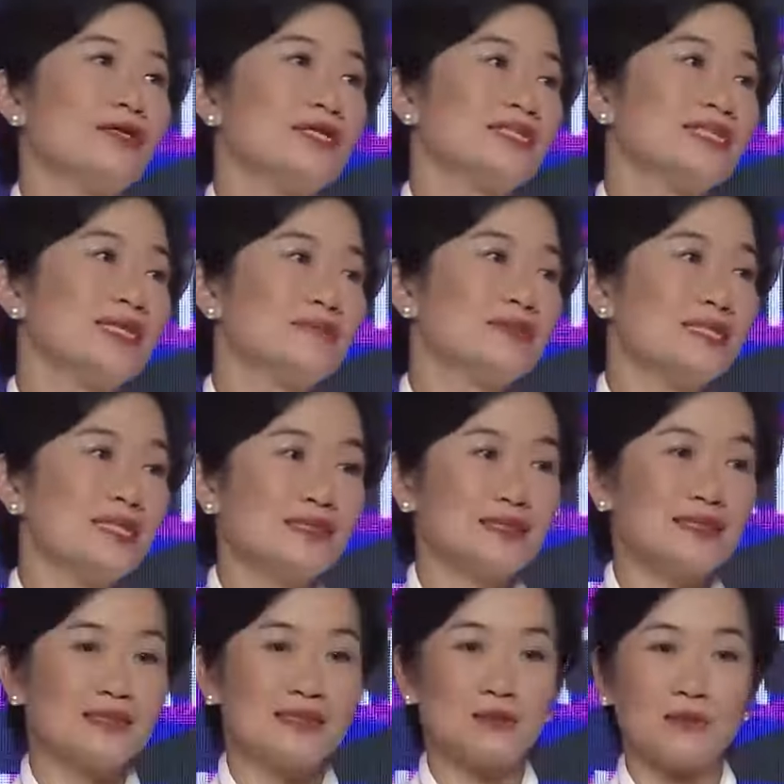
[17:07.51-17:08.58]
in some
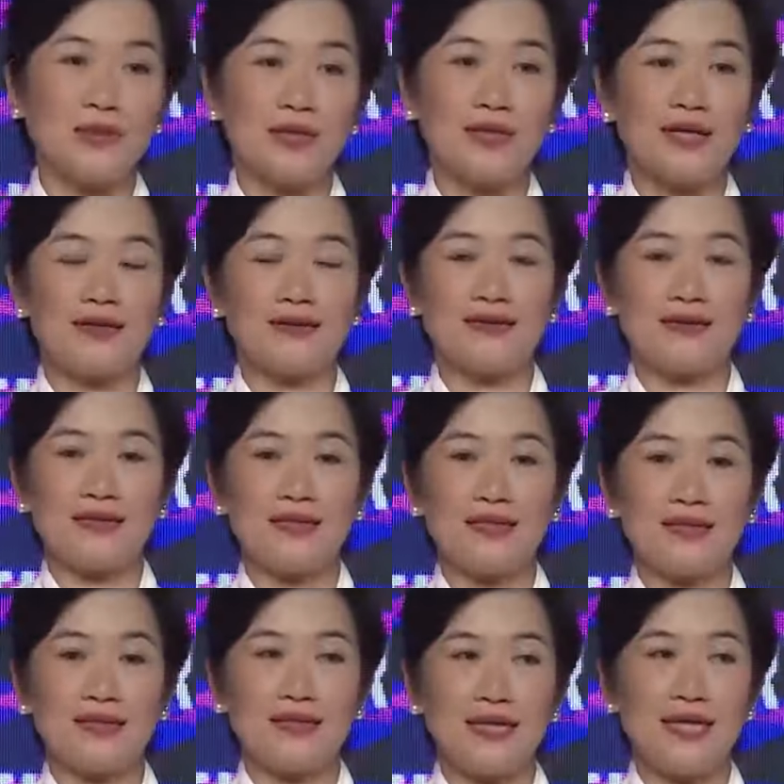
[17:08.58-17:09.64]
senses, we're at
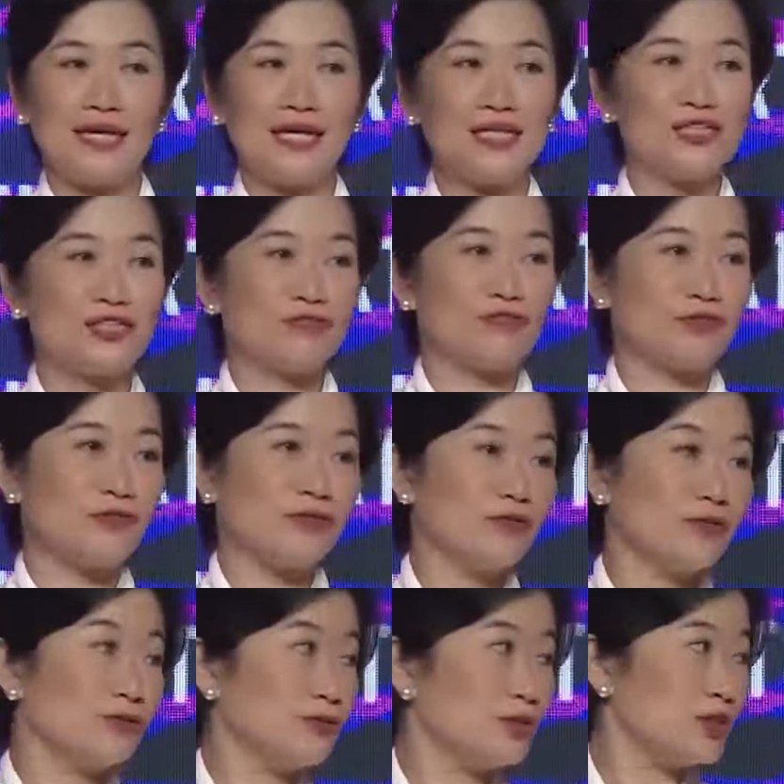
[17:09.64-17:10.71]
the edge of a
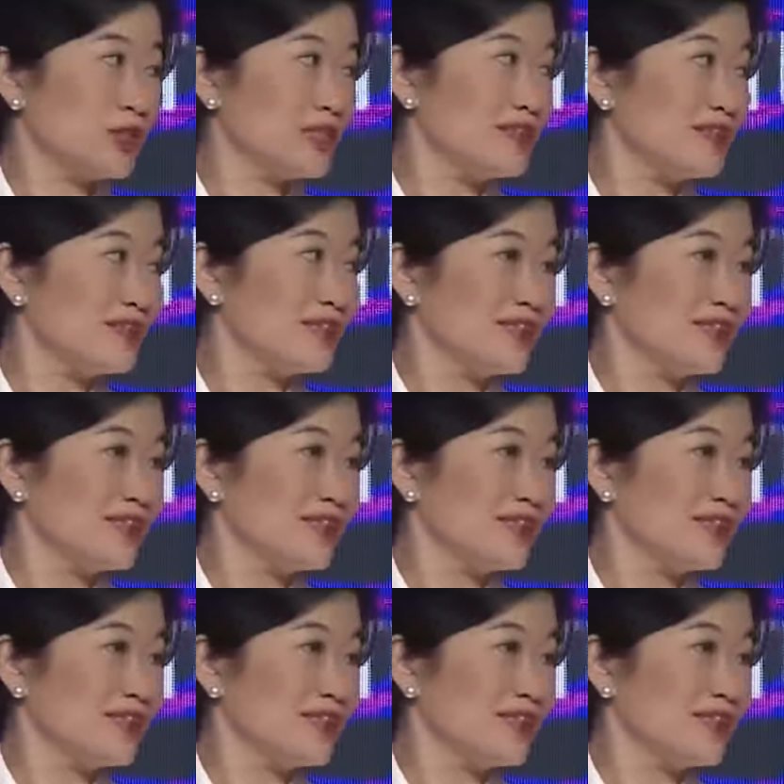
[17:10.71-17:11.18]
revolution